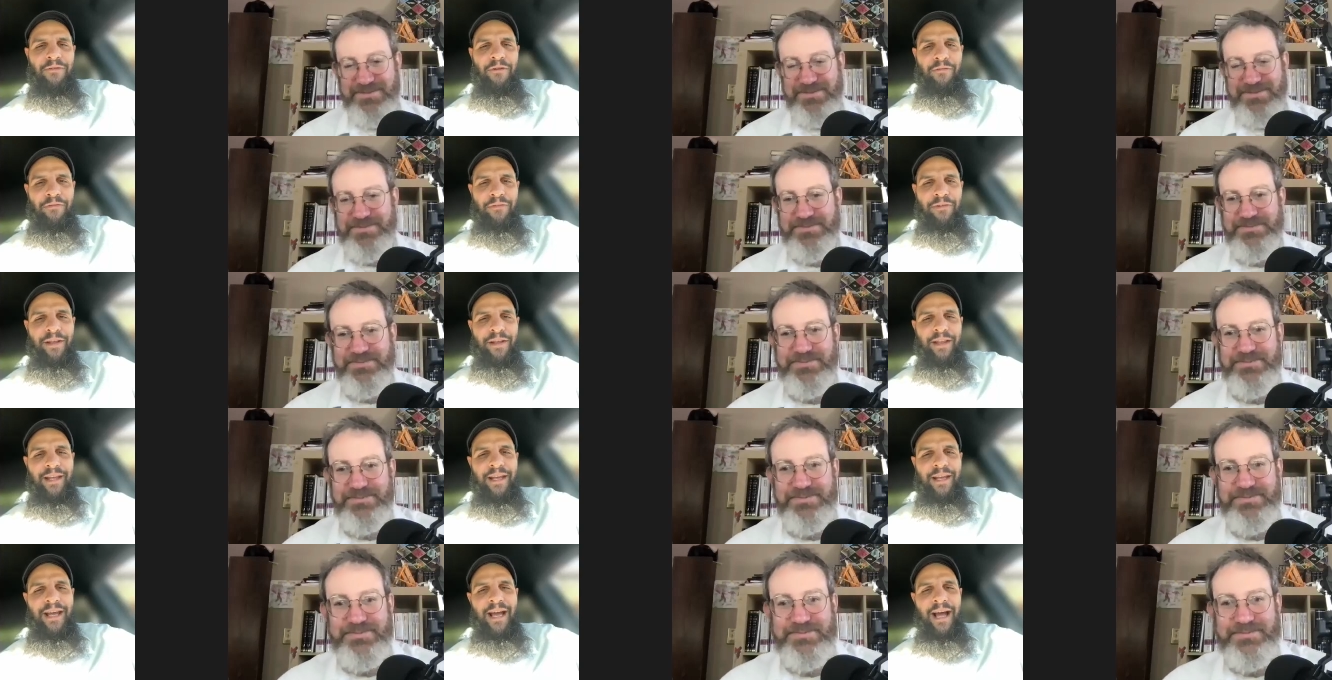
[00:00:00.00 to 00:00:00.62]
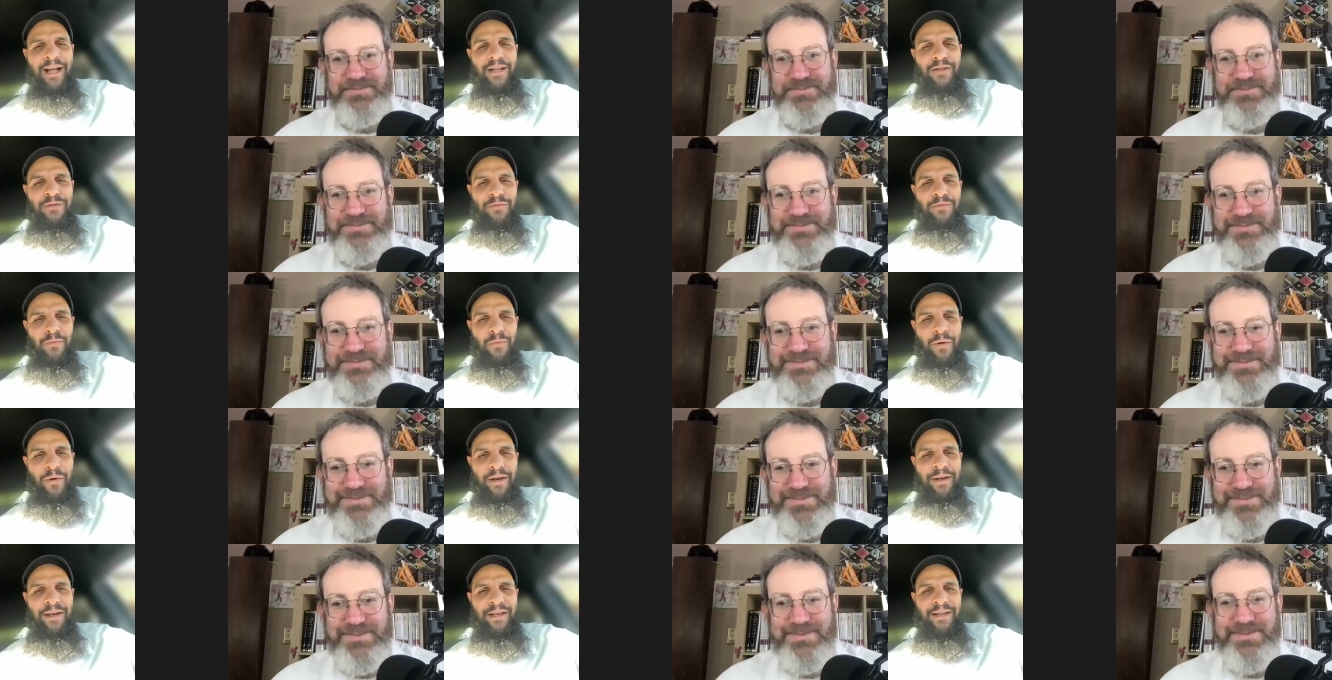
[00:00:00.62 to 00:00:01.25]
Speaker 1: revealing God's
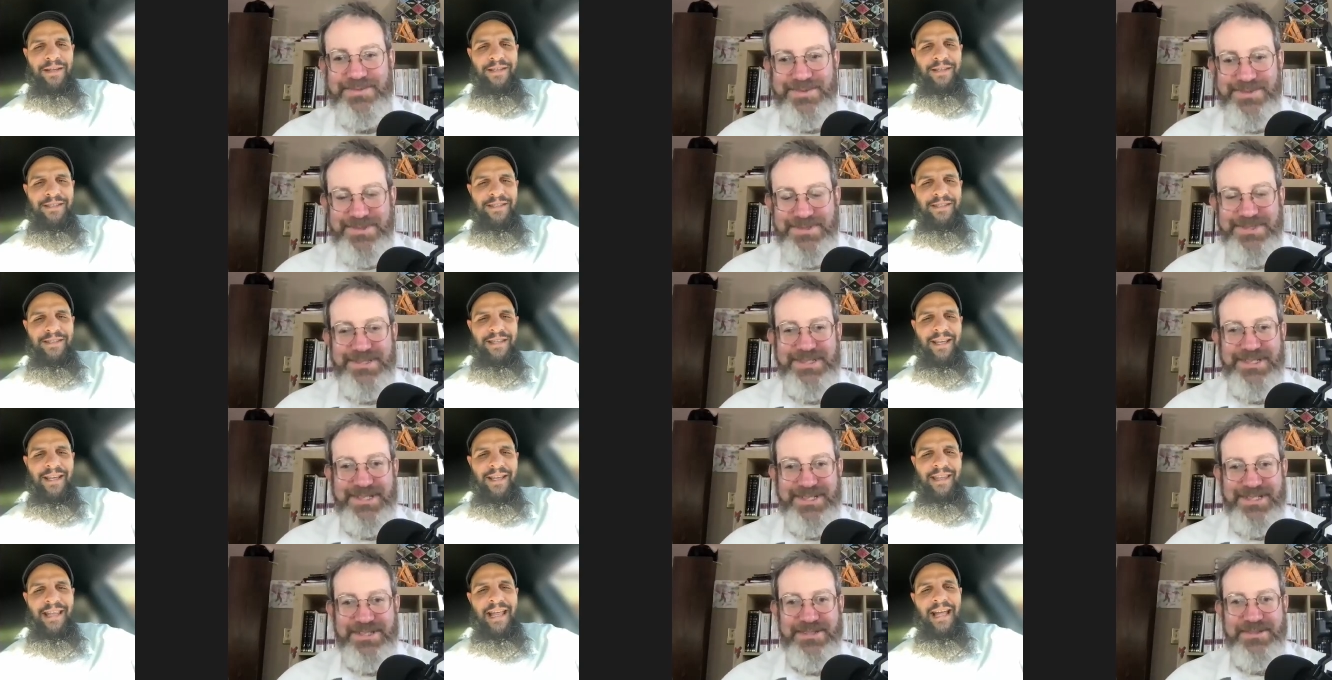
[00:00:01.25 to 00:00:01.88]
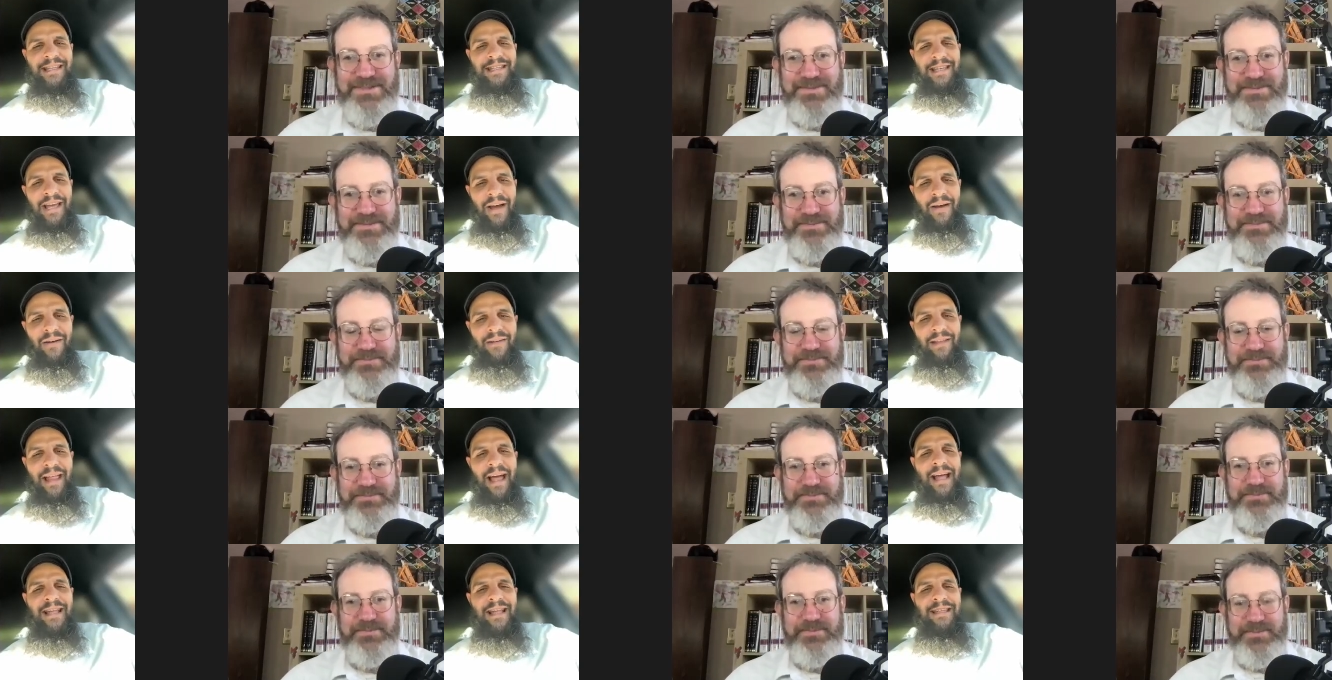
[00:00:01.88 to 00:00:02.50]
oneness, and that's how
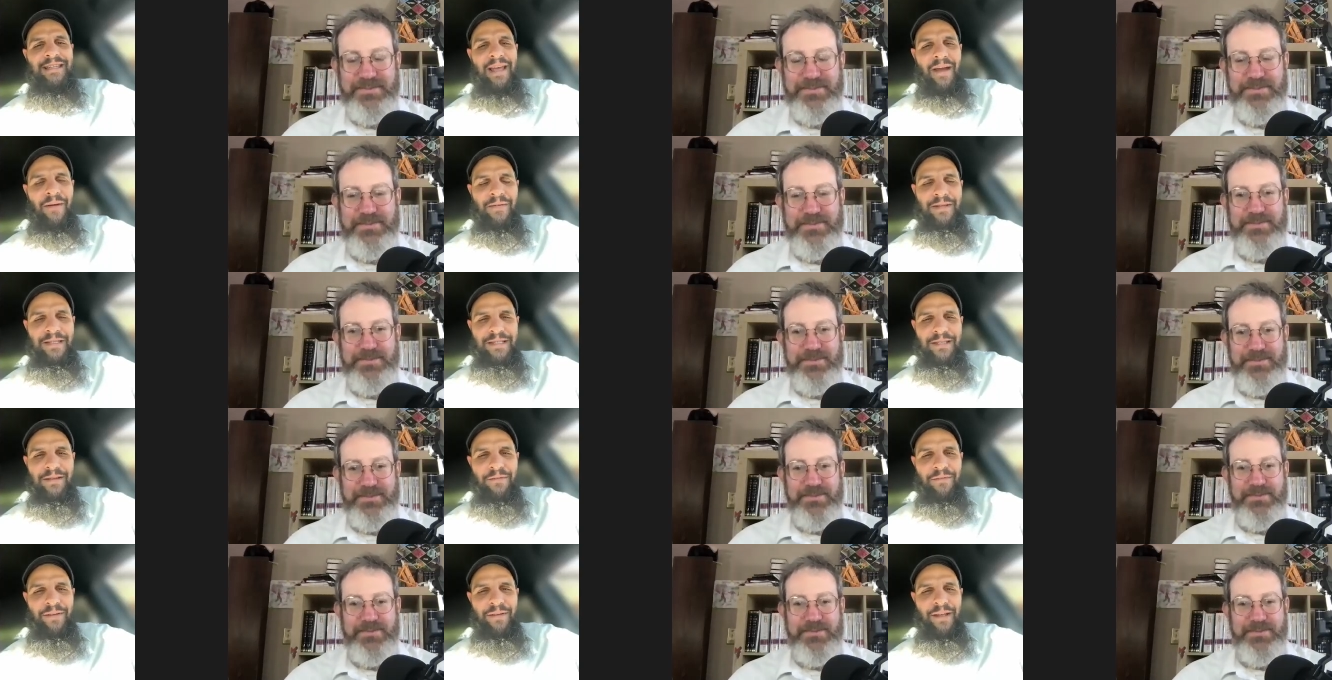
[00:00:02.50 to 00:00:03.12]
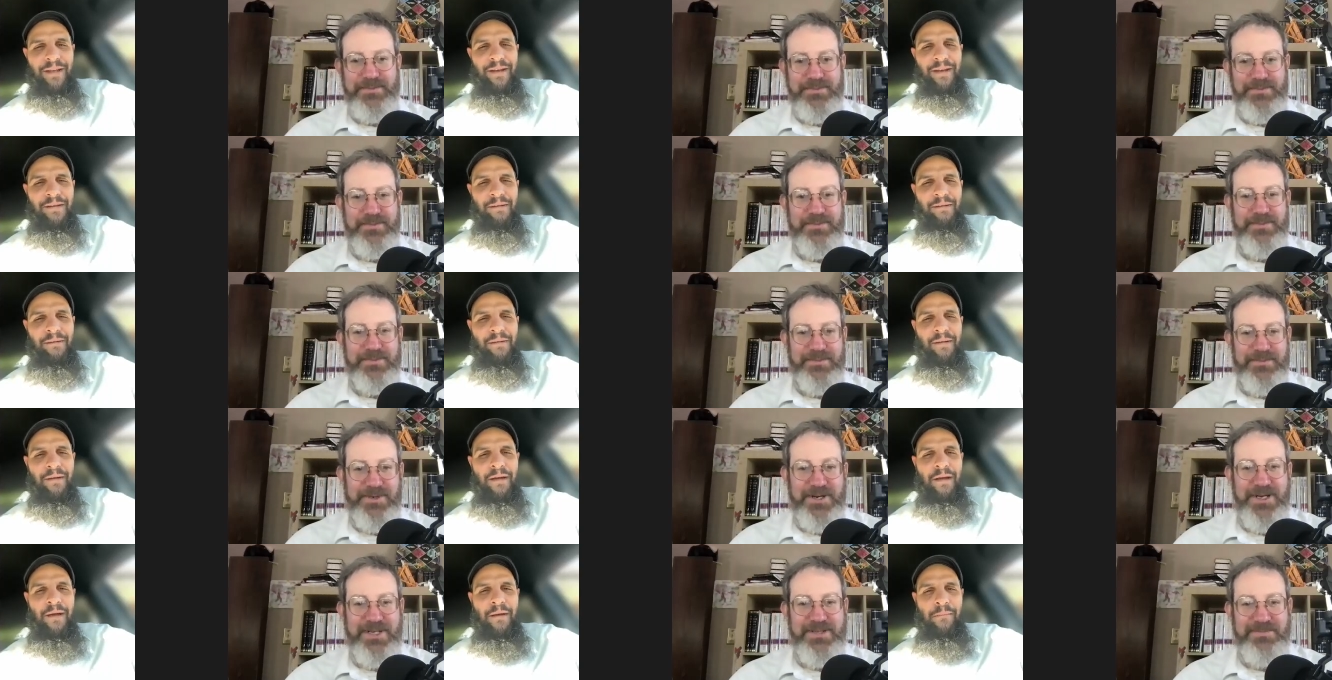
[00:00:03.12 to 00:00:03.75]
that's how it's defeated
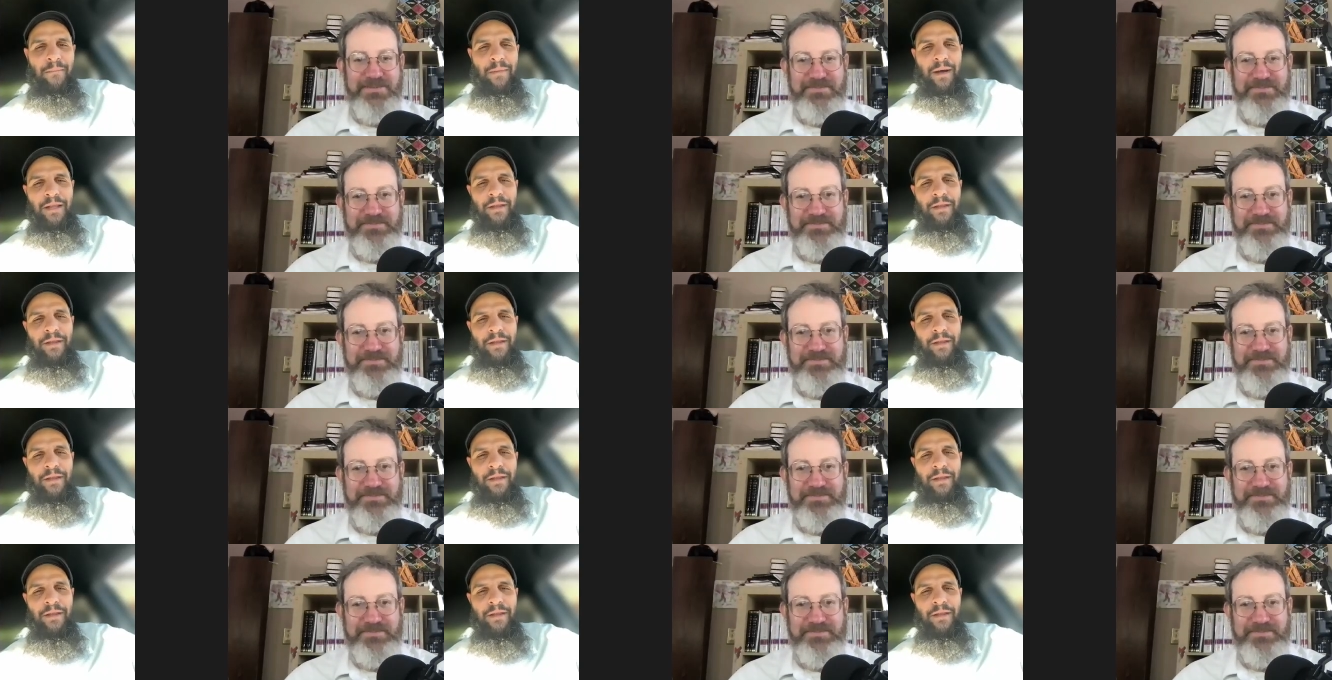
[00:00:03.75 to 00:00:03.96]
right.